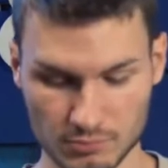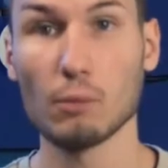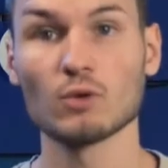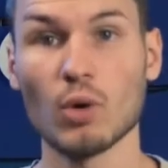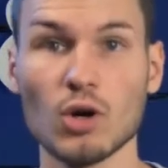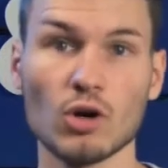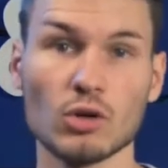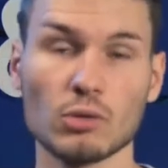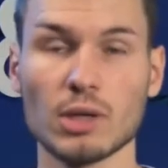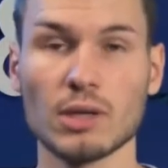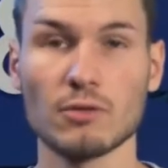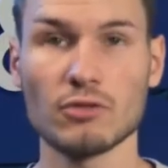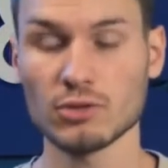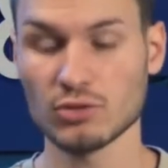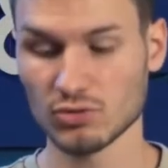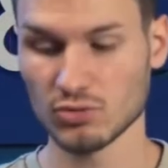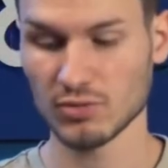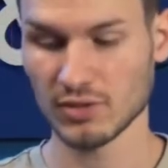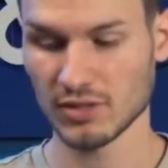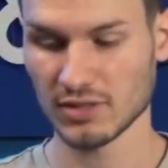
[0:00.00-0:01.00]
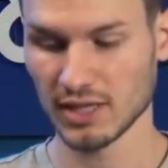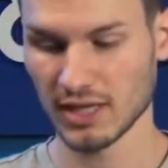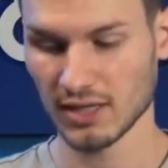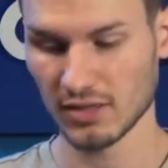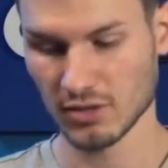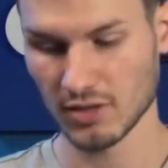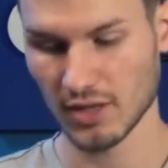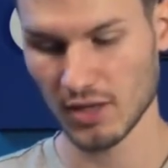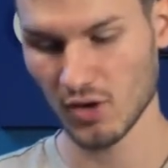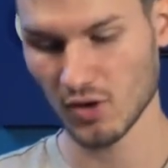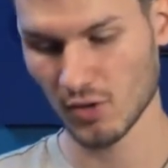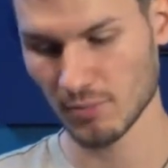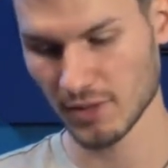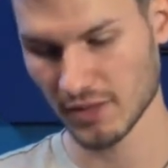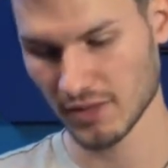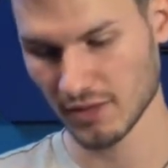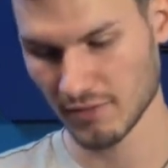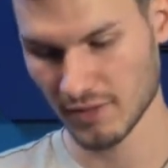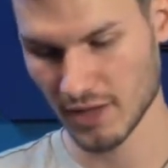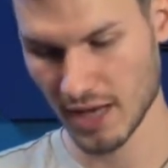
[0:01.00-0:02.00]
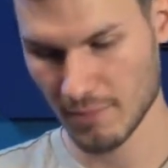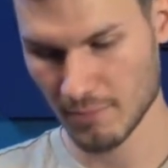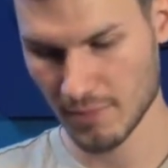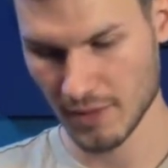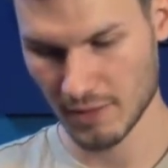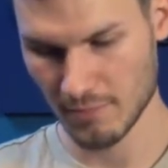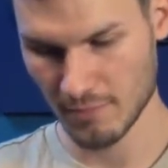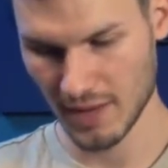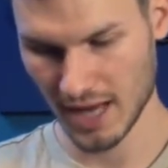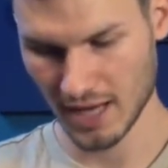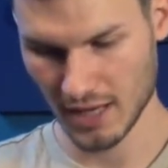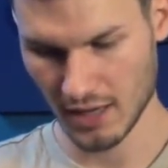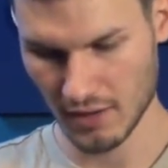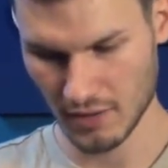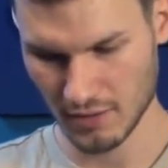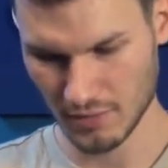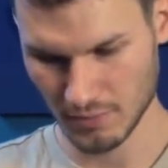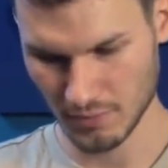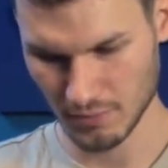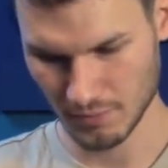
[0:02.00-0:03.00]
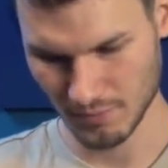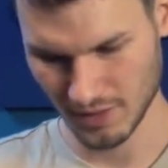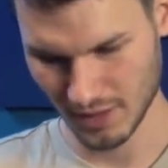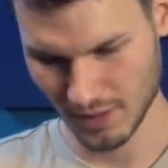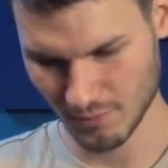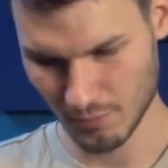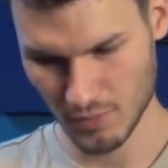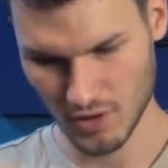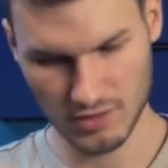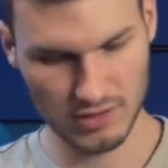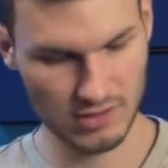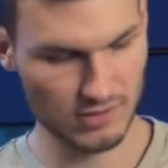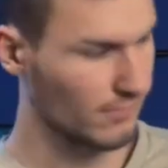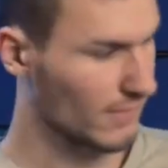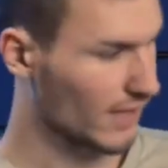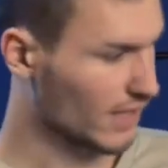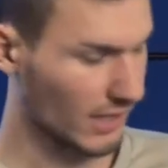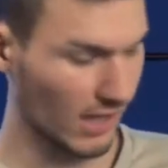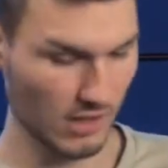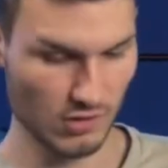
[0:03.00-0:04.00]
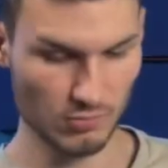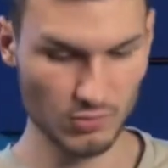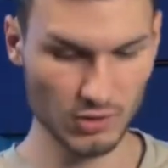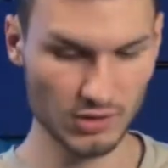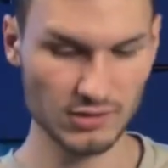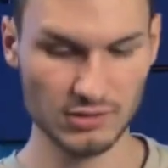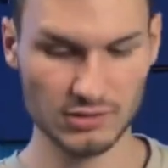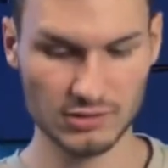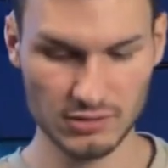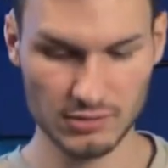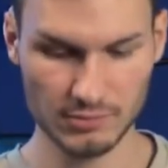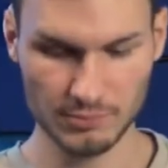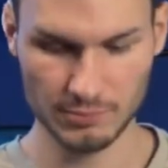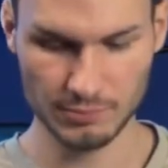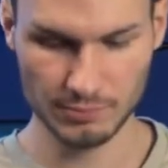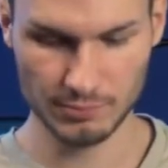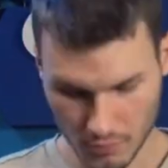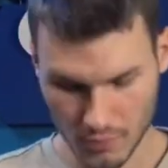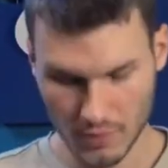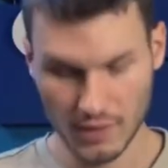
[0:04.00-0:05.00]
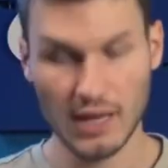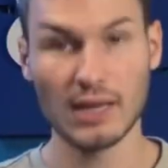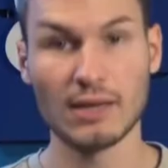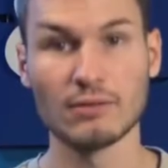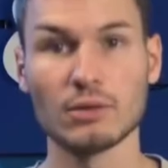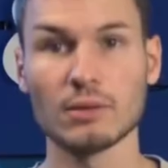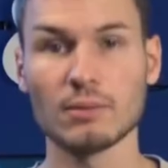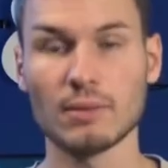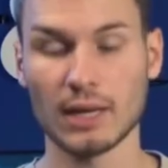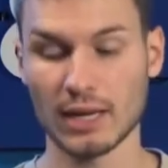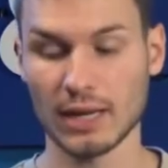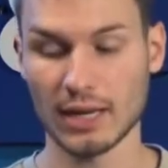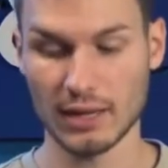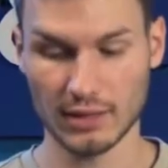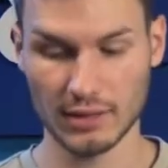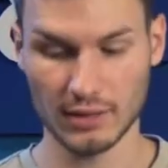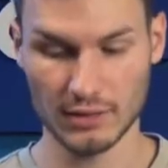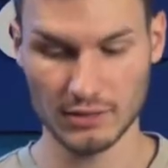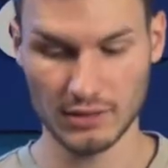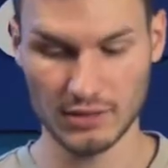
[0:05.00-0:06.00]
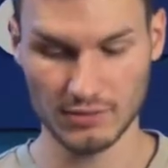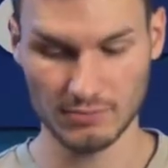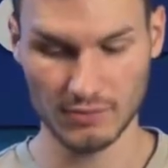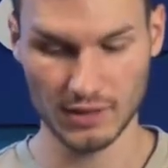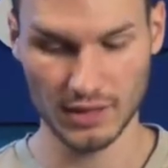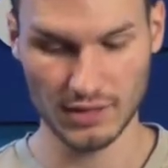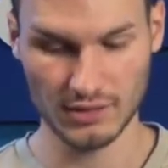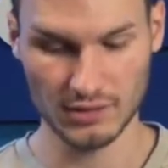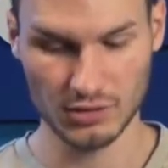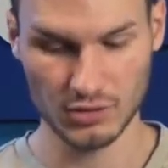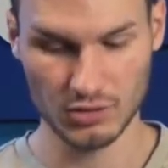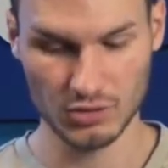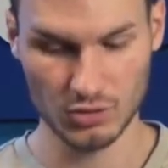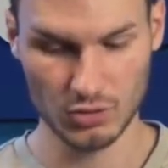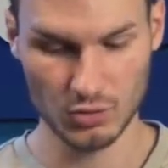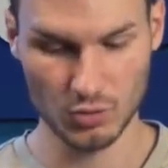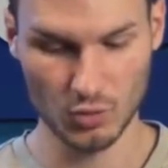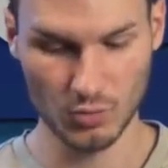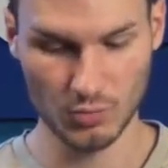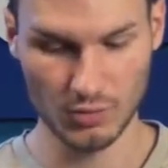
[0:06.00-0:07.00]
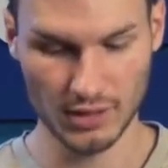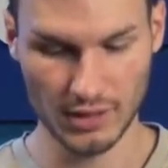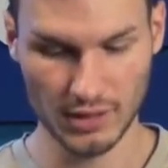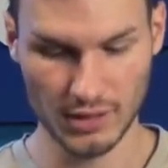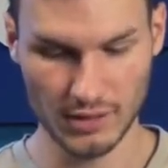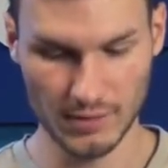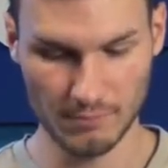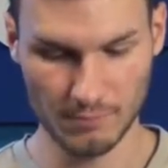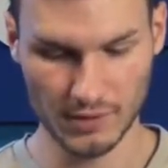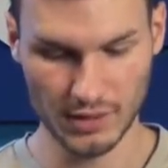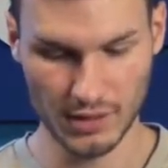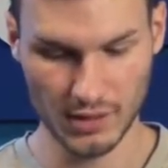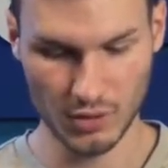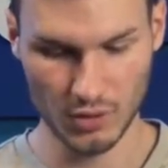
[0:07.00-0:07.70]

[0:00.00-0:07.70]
All you have to do is actually open the flap at the back and pull this plug out once. And from there, the device should already be